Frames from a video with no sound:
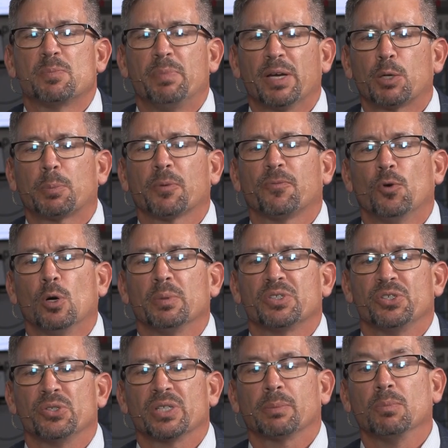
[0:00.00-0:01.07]
better performance
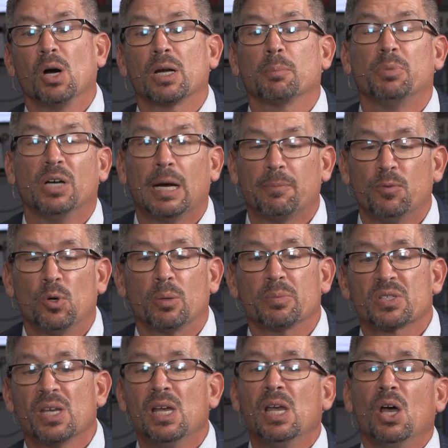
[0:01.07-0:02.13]
using modern
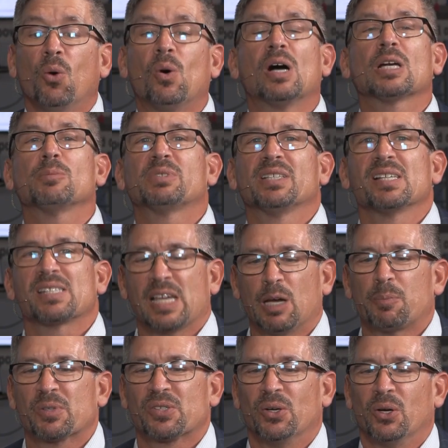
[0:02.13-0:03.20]
platforms. Welcome to this
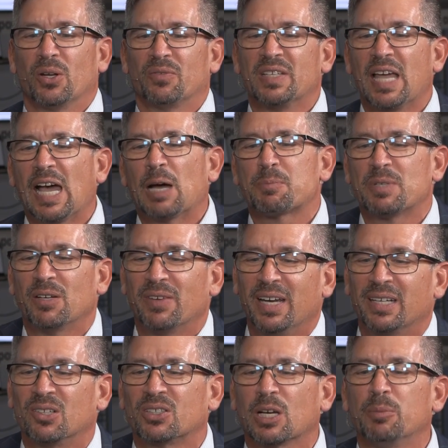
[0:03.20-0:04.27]
episode of the App Dev
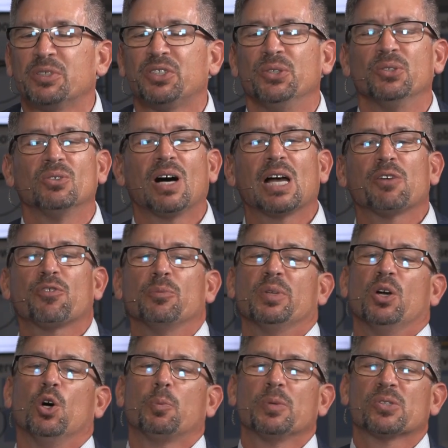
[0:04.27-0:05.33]
Angle, coming to you live from
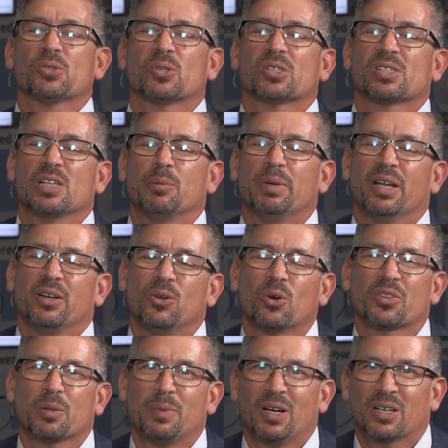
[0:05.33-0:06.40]
the Open Source Summit
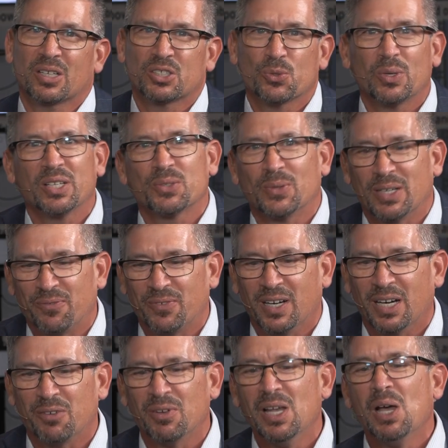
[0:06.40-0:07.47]
North America
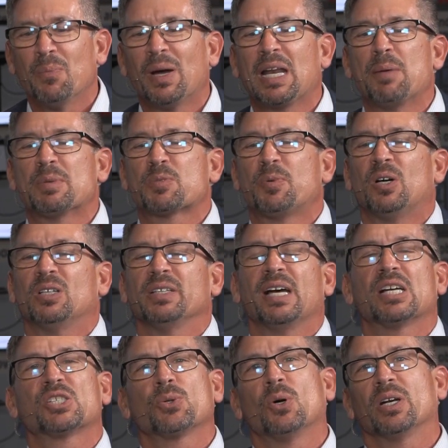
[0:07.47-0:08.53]
2025. My name is Paul
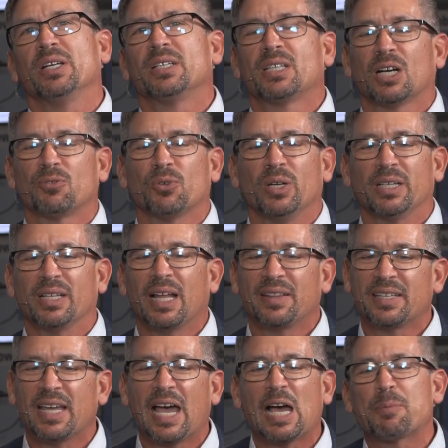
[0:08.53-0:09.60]
Nashawaty, covering
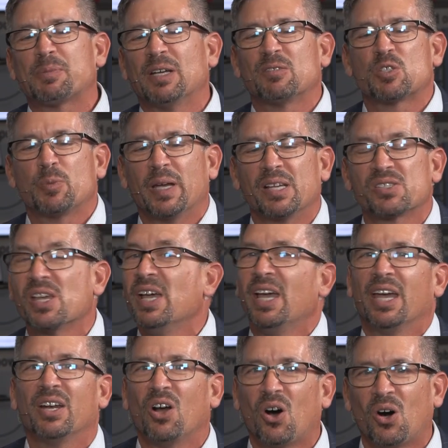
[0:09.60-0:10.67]
the App Dev space
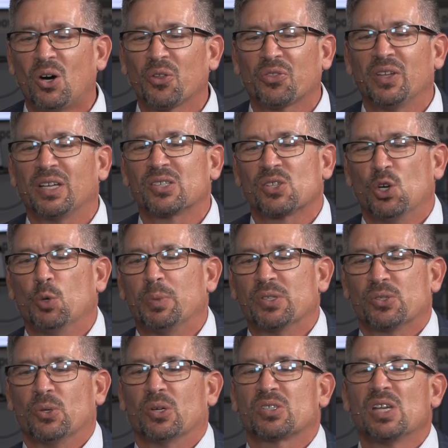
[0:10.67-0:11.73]
and all things open
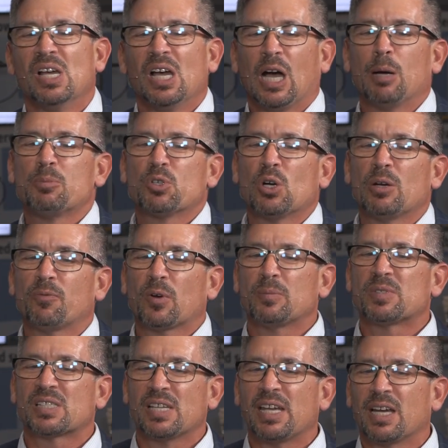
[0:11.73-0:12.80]
source. I'm joined
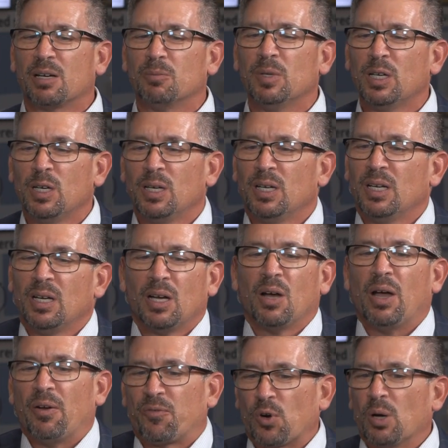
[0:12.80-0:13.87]
from Sam,
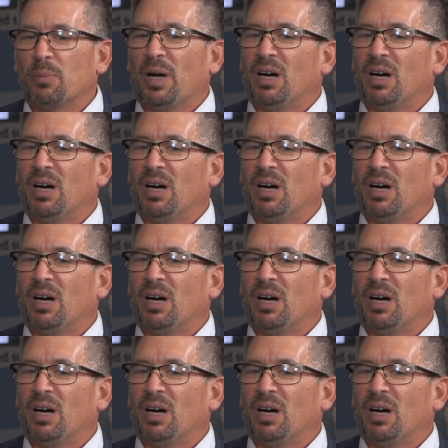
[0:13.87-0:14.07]
from